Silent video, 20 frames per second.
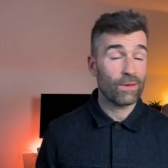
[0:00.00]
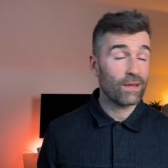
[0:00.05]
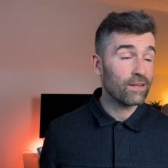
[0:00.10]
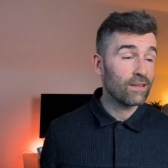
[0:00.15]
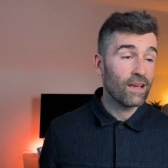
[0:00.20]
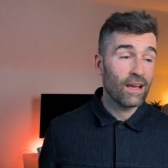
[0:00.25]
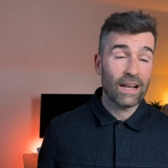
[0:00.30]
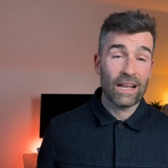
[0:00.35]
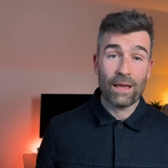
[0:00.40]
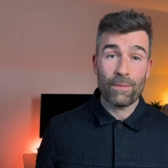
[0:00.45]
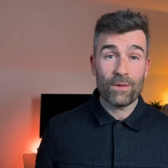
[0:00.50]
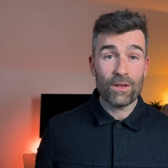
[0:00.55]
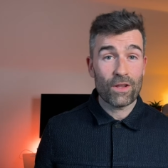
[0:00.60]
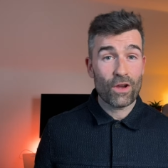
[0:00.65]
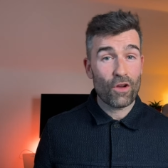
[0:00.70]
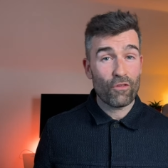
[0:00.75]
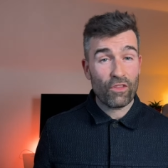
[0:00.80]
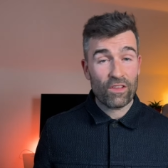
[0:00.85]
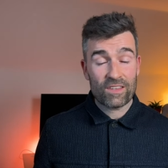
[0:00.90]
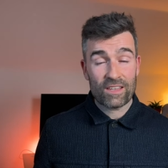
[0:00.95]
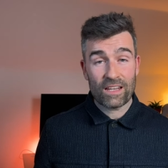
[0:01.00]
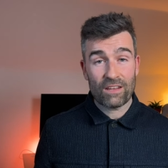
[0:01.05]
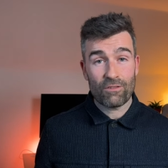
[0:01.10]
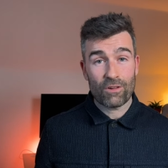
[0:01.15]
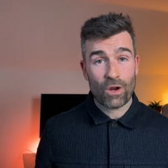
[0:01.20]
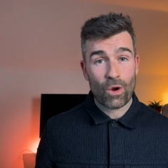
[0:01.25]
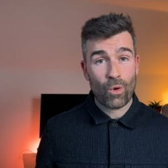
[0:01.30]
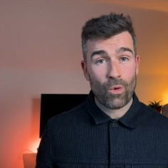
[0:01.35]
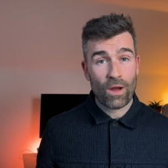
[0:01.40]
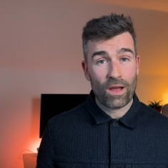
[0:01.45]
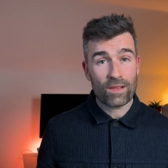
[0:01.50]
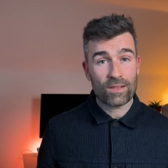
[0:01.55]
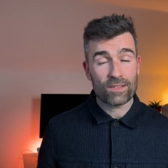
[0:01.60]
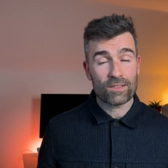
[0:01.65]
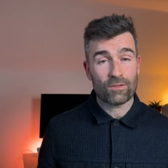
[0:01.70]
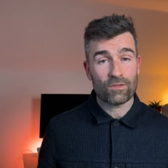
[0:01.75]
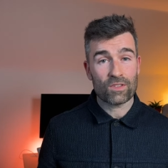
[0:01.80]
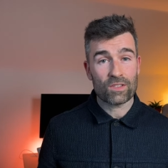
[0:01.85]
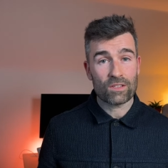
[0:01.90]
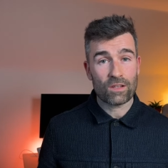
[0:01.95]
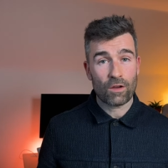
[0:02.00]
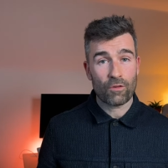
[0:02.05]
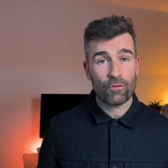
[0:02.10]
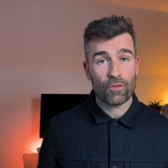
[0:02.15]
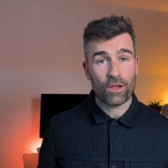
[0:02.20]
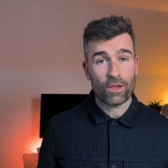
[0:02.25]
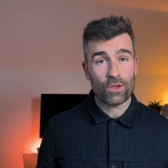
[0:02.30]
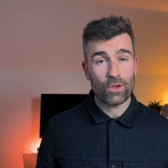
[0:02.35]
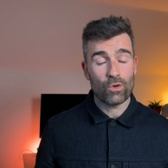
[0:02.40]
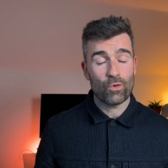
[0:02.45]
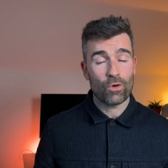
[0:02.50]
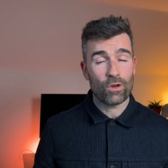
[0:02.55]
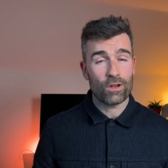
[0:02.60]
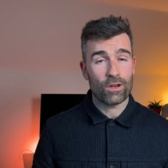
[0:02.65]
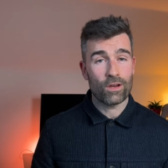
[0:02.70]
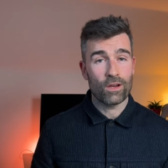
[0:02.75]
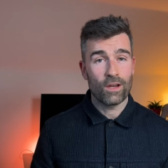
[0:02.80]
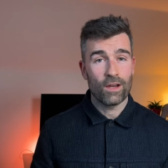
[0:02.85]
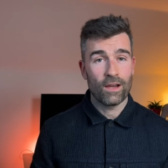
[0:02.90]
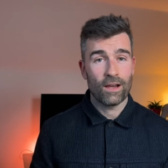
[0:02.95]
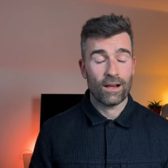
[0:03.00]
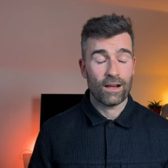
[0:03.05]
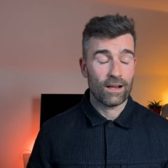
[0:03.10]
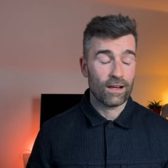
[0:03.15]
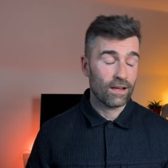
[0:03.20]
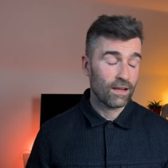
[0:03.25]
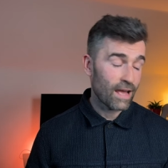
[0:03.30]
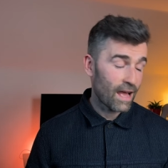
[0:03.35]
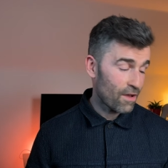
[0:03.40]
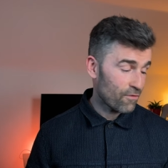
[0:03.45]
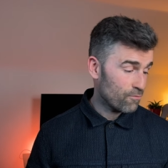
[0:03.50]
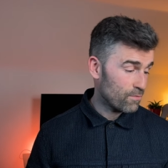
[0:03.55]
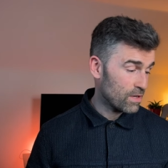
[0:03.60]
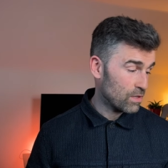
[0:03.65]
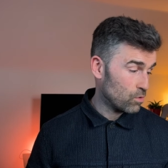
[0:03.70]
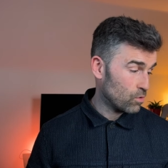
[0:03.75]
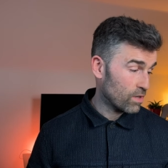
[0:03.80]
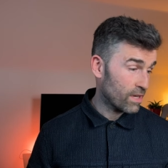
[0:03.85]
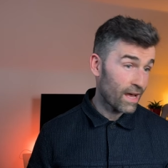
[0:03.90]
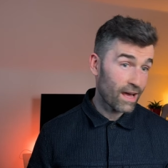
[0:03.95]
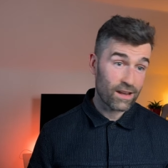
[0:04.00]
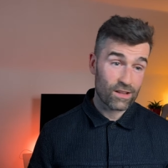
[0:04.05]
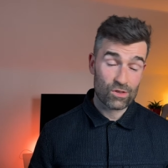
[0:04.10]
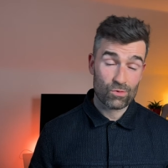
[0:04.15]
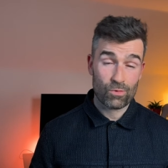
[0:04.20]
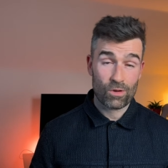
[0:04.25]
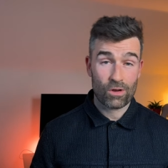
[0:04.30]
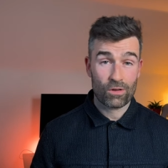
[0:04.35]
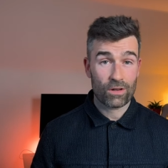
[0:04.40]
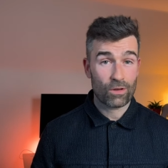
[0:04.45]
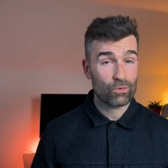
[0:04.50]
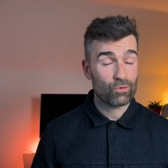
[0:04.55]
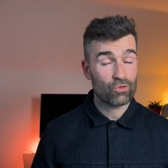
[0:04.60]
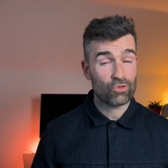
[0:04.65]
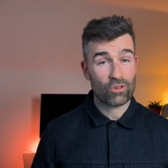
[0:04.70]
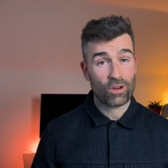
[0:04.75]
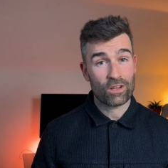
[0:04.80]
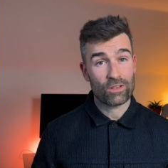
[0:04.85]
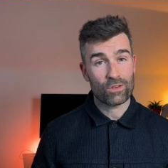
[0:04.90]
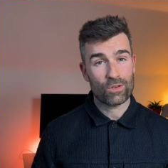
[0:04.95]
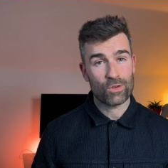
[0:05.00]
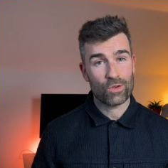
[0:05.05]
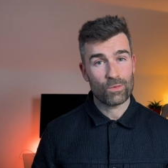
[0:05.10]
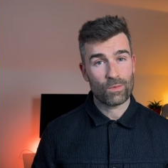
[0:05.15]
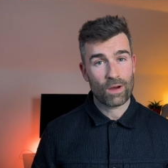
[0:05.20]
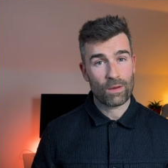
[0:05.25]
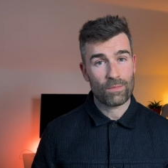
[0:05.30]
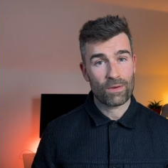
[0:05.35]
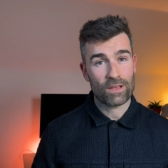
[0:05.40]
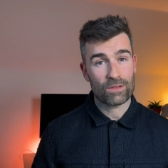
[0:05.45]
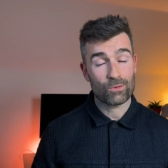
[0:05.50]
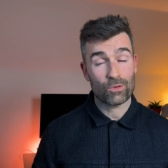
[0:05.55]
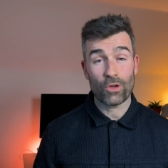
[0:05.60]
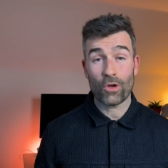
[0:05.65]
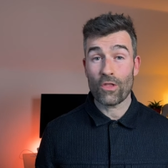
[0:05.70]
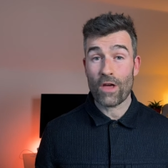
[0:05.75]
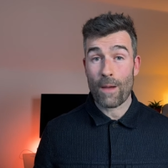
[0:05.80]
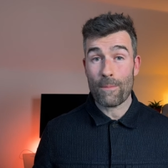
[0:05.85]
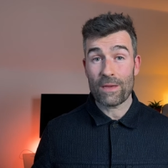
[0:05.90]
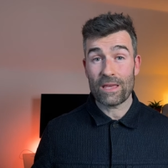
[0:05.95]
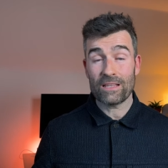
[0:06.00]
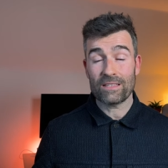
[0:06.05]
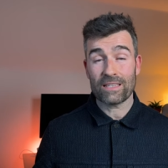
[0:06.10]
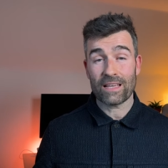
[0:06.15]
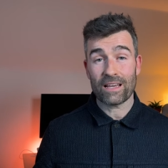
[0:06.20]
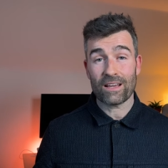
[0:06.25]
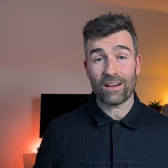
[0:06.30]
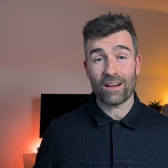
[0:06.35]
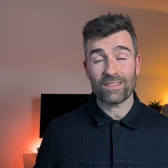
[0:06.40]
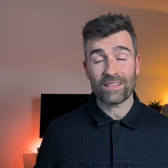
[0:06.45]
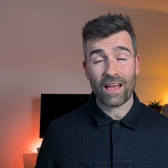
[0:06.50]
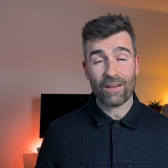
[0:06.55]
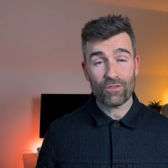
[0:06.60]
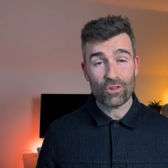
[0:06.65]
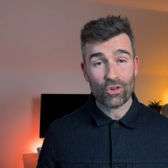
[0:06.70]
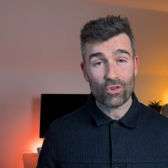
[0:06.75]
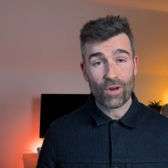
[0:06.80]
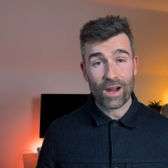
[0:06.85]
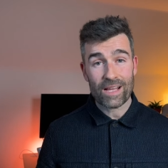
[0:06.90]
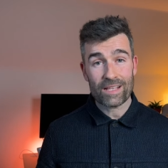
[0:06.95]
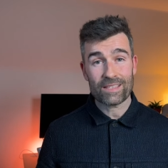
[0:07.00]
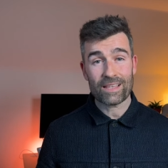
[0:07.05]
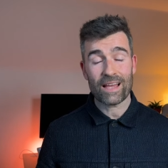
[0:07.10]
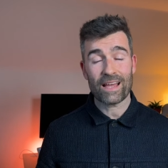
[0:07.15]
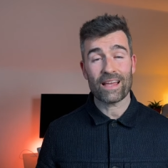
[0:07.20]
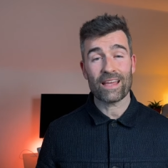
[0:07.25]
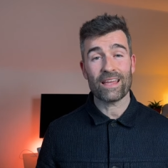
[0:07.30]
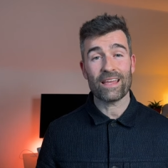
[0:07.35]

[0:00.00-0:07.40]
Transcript: And let me know if there's any requests of stuff that you want to uh, have me look at as well. And I'll try and do my best. With all that being said, guys, have a great day